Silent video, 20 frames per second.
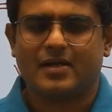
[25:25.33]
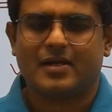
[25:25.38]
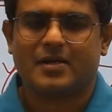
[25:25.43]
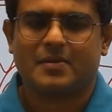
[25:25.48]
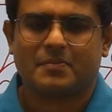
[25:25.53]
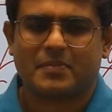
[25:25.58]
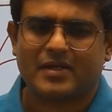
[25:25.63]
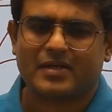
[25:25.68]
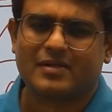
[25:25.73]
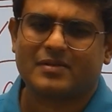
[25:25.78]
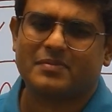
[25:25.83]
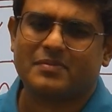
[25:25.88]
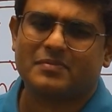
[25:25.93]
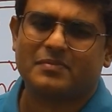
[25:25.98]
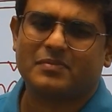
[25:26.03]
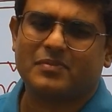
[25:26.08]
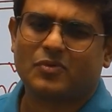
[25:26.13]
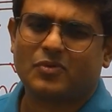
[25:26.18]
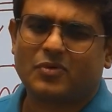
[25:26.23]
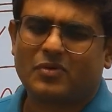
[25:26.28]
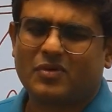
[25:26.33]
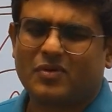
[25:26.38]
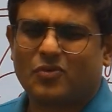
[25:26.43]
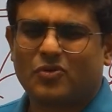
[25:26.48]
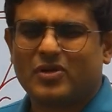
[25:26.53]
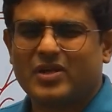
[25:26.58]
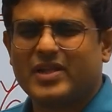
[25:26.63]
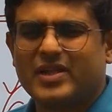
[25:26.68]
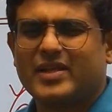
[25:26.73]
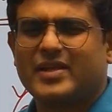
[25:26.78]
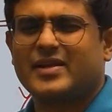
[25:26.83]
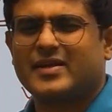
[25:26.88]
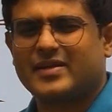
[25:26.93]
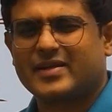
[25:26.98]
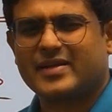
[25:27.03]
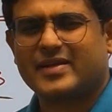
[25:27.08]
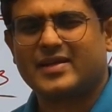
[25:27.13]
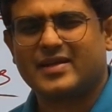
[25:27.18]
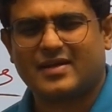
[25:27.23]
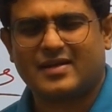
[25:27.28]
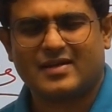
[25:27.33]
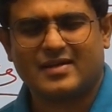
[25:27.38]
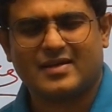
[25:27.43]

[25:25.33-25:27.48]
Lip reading: but only India,